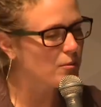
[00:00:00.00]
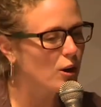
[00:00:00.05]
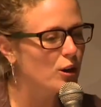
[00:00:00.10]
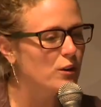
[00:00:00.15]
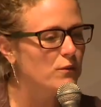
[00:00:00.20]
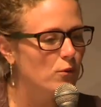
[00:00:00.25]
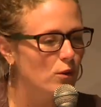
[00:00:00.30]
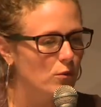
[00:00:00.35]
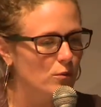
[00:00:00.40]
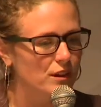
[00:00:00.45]

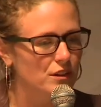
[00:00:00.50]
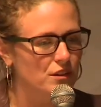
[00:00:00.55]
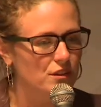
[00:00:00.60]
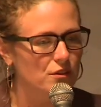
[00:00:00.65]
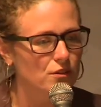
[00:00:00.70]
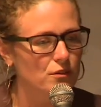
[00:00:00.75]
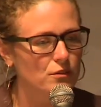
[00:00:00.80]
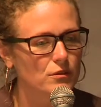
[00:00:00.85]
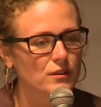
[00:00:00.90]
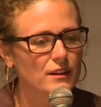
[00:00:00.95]
part of what we
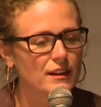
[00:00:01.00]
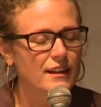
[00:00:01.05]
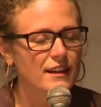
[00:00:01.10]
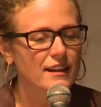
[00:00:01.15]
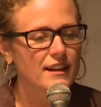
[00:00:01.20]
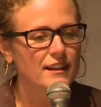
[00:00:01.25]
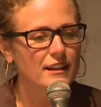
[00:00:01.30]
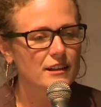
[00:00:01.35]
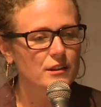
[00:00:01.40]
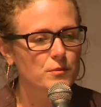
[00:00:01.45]
do
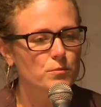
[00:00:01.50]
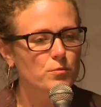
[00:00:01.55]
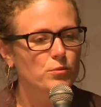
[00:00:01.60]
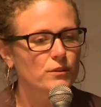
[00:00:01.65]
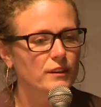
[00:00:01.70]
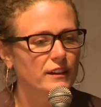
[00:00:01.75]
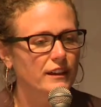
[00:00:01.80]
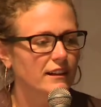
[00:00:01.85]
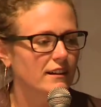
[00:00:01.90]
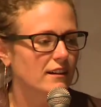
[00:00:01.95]
is
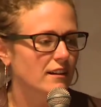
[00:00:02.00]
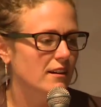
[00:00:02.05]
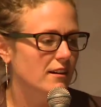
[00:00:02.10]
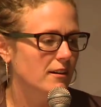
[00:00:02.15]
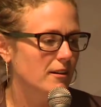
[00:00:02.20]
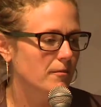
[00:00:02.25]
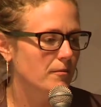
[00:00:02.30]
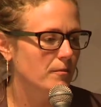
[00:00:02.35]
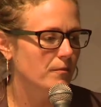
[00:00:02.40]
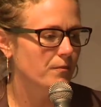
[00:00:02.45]
bring
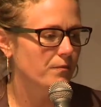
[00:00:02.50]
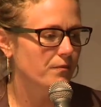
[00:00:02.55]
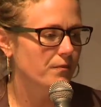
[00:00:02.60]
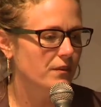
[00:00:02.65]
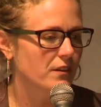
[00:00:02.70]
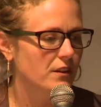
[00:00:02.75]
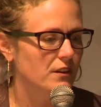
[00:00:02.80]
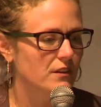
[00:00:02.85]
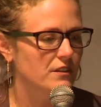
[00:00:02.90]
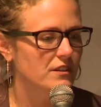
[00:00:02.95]

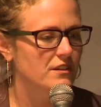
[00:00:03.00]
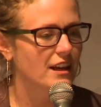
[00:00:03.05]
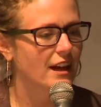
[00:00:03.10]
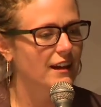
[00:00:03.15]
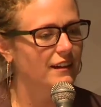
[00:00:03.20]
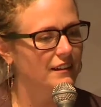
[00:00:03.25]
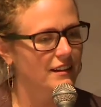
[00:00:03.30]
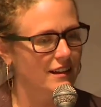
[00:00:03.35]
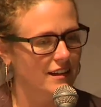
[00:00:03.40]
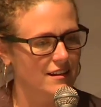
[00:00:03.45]
the
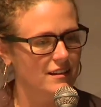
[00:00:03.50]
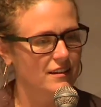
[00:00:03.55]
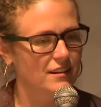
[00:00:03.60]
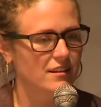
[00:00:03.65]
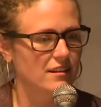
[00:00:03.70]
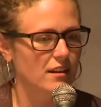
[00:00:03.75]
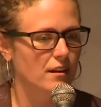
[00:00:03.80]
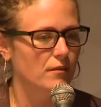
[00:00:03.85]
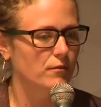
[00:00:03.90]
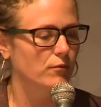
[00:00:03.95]

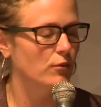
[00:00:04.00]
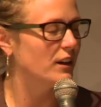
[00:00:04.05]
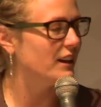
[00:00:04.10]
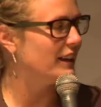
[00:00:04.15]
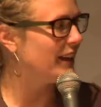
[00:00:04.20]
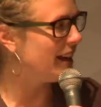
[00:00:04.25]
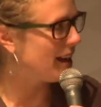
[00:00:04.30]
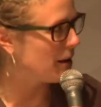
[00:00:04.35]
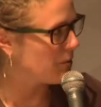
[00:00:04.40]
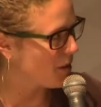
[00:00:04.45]
techniques of
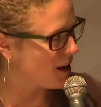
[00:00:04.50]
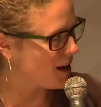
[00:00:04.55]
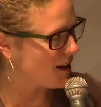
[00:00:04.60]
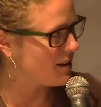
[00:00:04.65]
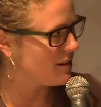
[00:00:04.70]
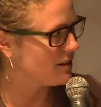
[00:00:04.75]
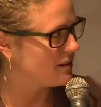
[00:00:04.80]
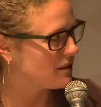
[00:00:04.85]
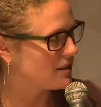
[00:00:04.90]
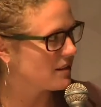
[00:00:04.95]
running
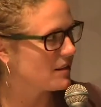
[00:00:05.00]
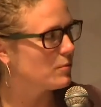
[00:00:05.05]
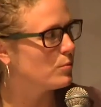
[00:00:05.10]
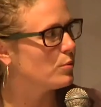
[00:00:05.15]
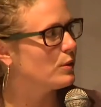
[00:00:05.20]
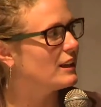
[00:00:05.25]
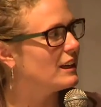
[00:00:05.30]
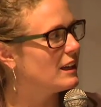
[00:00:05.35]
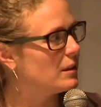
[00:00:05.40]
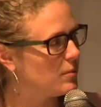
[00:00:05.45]
campaigns and
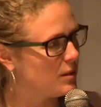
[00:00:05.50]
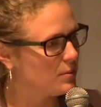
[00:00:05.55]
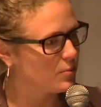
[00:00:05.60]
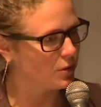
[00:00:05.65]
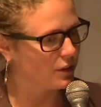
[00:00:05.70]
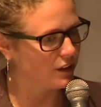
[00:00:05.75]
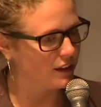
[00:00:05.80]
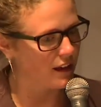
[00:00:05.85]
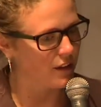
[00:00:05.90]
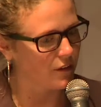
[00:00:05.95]
bringing
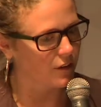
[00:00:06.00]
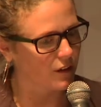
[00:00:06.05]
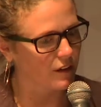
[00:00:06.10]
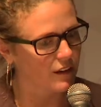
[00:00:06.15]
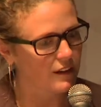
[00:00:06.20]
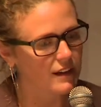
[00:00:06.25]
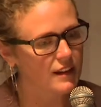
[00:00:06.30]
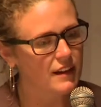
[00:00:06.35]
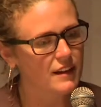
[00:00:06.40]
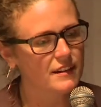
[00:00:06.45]
people together
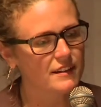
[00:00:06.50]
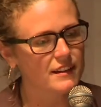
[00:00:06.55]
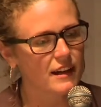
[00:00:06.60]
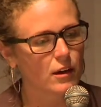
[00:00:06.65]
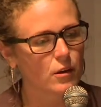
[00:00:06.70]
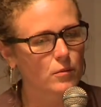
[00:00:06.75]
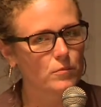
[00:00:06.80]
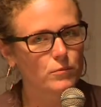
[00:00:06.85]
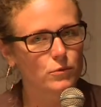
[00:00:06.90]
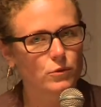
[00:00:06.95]
to
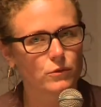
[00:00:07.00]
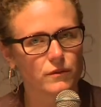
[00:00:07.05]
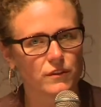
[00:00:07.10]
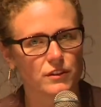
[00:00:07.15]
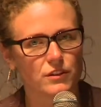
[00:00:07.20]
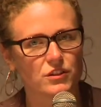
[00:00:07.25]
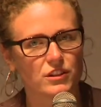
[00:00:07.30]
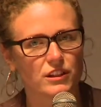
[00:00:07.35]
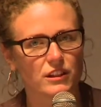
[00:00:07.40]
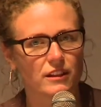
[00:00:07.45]
help move
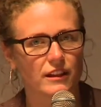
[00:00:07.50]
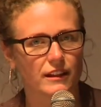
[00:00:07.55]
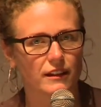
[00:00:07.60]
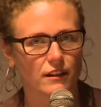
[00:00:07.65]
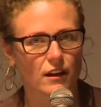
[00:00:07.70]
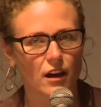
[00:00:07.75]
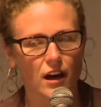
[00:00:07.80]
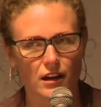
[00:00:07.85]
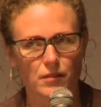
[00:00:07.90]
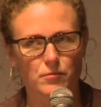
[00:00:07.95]
the sharing
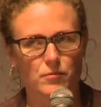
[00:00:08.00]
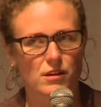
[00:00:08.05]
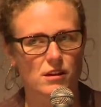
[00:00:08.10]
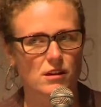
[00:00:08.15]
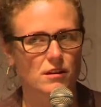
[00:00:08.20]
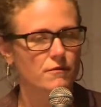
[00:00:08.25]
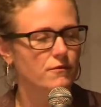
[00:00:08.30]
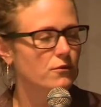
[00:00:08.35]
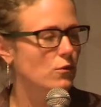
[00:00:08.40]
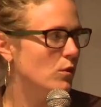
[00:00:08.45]

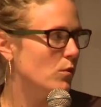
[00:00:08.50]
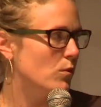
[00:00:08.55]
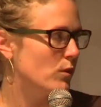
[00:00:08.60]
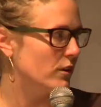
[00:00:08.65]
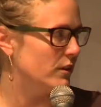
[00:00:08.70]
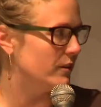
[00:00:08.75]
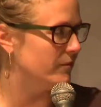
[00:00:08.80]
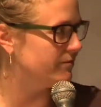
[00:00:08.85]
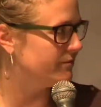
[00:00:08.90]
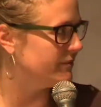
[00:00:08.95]
economy
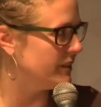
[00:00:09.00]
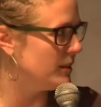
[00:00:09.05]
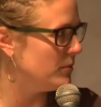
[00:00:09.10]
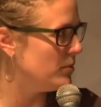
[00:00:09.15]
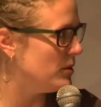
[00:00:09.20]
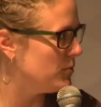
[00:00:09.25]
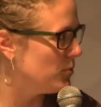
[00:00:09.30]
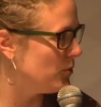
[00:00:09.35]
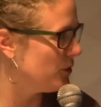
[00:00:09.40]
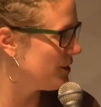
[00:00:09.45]
forward in
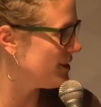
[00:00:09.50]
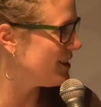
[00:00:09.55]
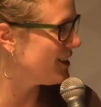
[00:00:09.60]
people's